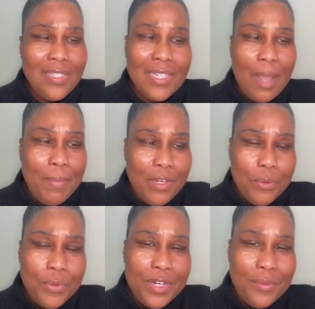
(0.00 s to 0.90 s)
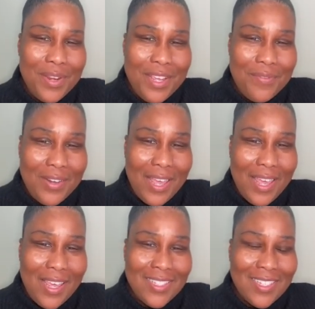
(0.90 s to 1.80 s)
Stop ignoring the red
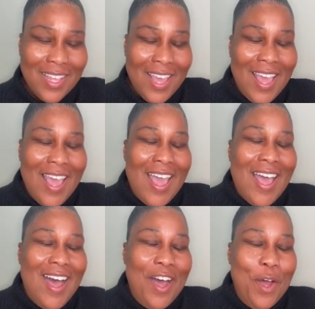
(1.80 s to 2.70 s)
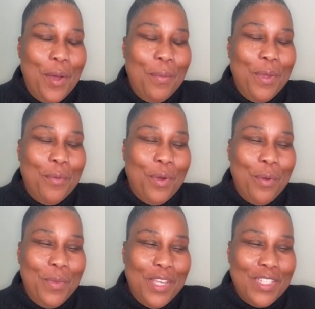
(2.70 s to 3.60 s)
flags.
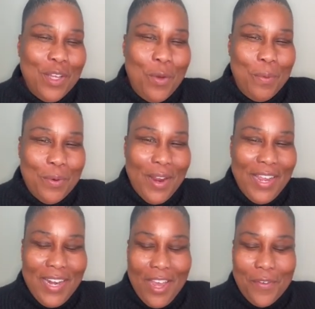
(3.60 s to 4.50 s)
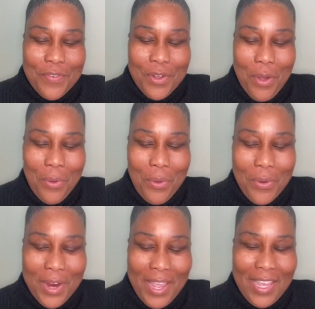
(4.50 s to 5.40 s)
Enrollment is open right now for
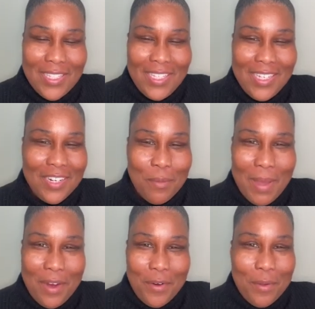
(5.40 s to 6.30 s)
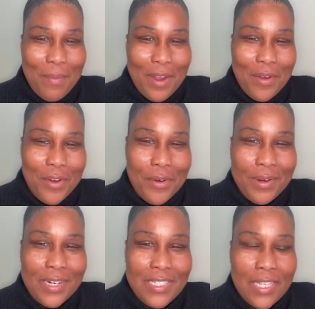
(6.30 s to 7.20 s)
Cohort 18 of the Micro to Macro
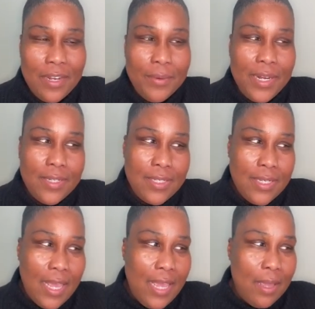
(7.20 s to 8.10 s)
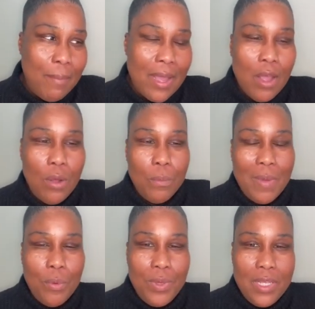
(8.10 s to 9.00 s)
Career Accelerator. Today in my